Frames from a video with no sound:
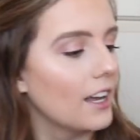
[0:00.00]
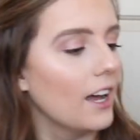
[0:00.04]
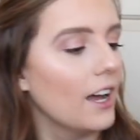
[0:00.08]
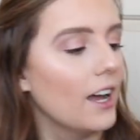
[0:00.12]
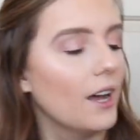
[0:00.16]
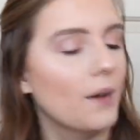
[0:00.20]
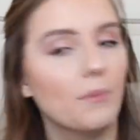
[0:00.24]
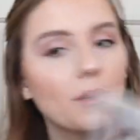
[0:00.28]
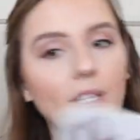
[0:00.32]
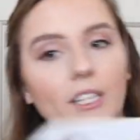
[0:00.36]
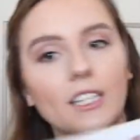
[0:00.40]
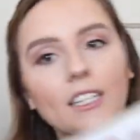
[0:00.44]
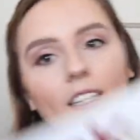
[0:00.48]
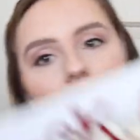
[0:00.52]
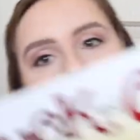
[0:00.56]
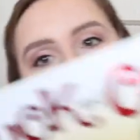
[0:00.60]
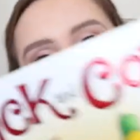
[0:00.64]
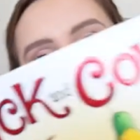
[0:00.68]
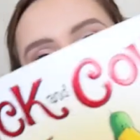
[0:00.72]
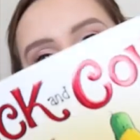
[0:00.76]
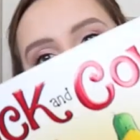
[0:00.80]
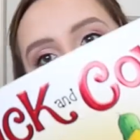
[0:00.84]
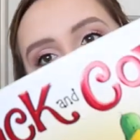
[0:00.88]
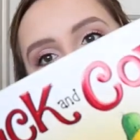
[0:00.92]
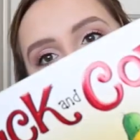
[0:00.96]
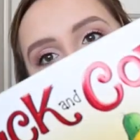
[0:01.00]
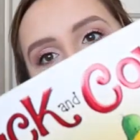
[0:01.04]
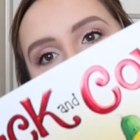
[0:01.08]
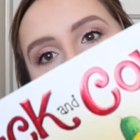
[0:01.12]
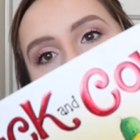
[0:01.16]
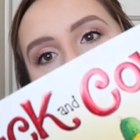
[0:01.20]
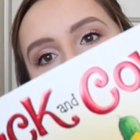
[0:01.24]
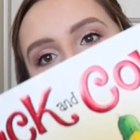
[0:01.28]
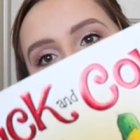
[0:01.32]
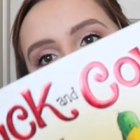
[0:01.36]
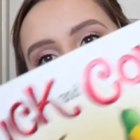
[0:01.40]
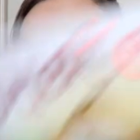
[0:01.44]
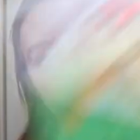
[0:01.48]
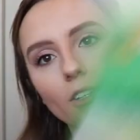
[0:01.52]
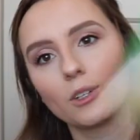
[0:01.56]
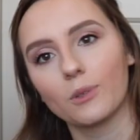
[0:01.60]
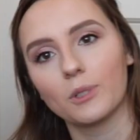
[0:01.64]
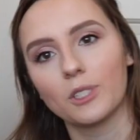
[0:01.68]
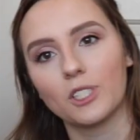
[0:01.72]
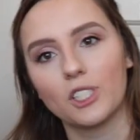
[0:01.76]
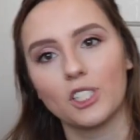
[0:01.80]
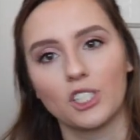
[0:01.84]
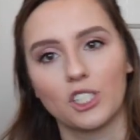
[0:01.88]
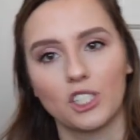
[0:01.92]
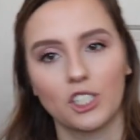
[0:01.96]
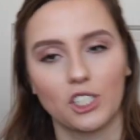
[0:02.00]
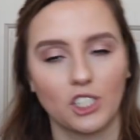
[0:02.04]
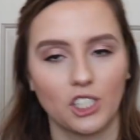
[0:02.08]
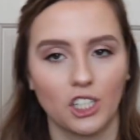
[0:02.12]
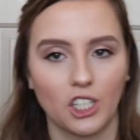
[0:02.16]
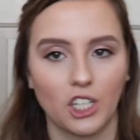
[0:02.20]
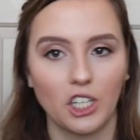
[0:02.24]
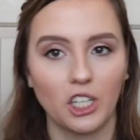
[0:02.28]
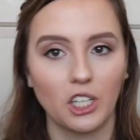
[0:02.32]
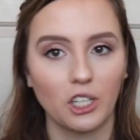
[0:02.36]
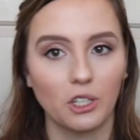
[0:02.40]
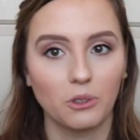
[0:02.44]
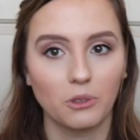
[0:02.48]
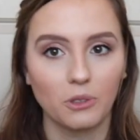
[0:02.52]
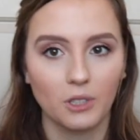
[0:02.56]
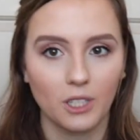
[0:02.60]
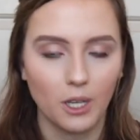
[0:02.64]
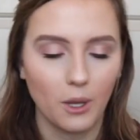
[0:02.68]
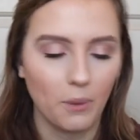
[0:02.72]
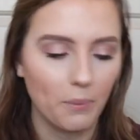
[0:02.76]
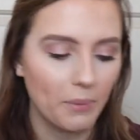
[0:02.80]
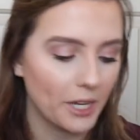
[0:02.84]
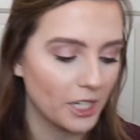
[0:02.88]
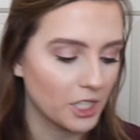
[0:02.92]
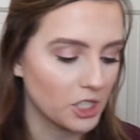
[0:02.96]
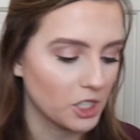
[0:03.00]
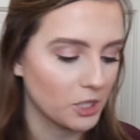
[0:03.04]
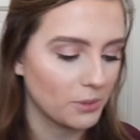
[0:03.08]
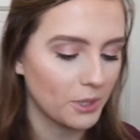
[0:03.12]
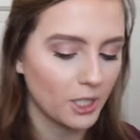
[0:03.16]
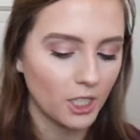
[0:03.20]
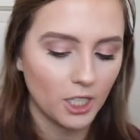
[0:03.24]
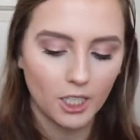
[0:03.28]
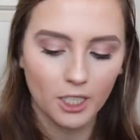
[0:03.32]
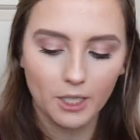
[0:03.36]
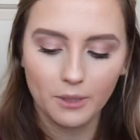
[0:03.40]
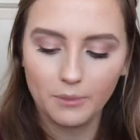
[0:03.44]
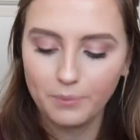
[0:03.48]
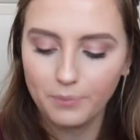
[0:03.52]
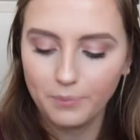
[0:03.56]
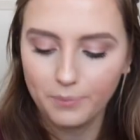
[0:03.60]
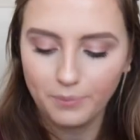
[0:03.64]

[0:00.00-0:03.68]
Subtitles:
And then this is Duck and Cover, which is just a cute little picture book.